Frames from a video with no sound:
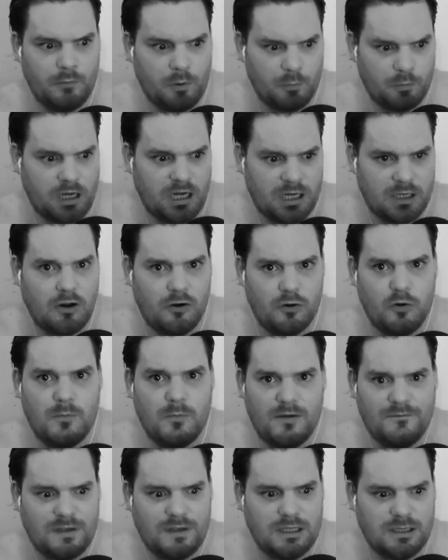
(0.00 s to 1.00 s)
clicking on all
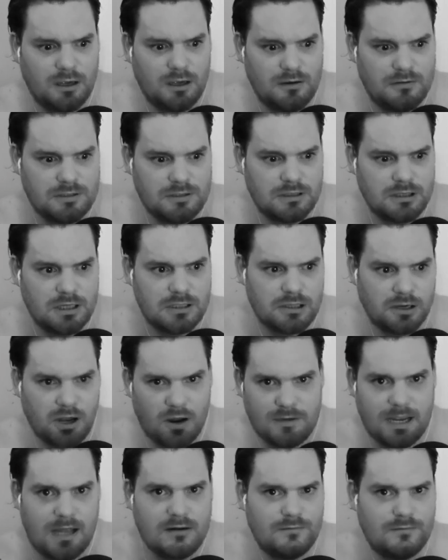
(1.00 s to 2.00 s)
my videos to
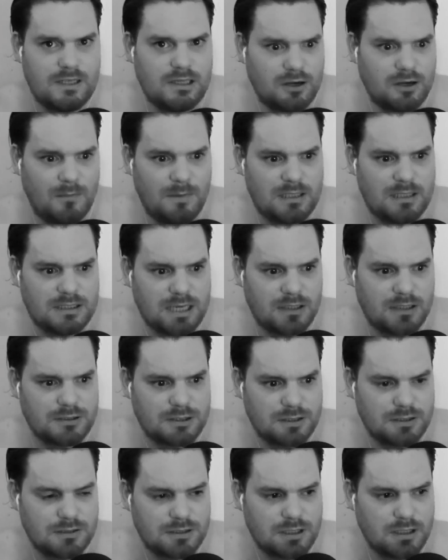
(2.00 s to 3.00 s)
go down and read the comment
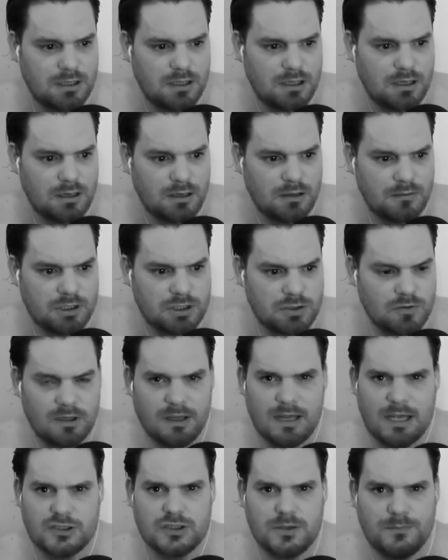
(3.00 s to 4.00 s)
sections. Surely
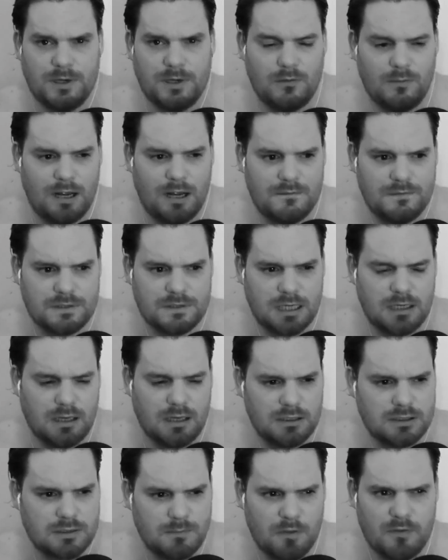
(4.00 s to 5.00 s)
there should be a way of seeing
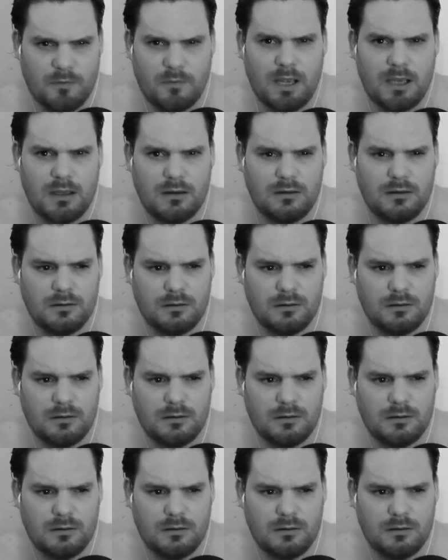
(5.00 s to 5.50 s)
it some other way.